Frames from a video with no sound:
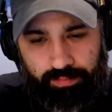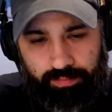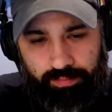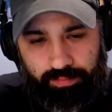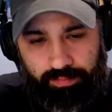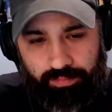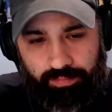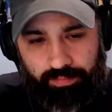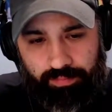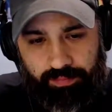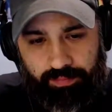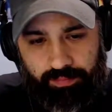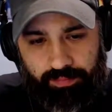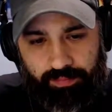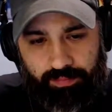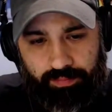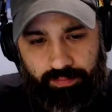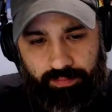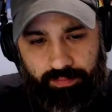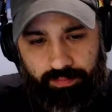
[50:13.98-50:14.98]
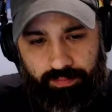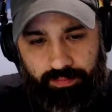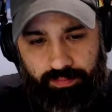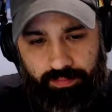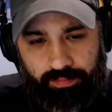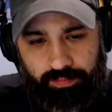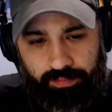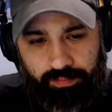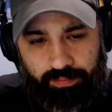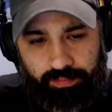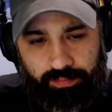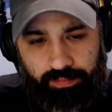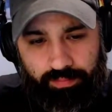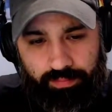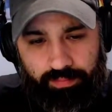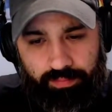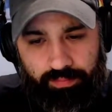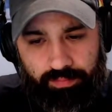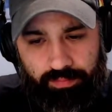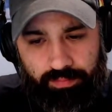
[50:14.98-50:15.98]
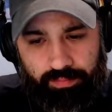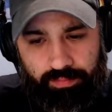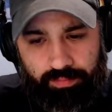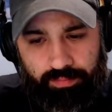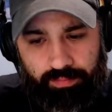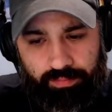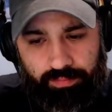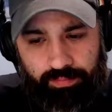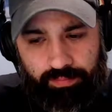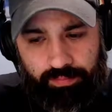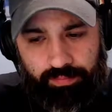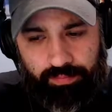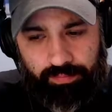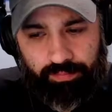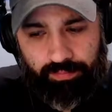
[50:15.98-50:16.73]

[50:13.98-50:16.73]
The person shown says nothing.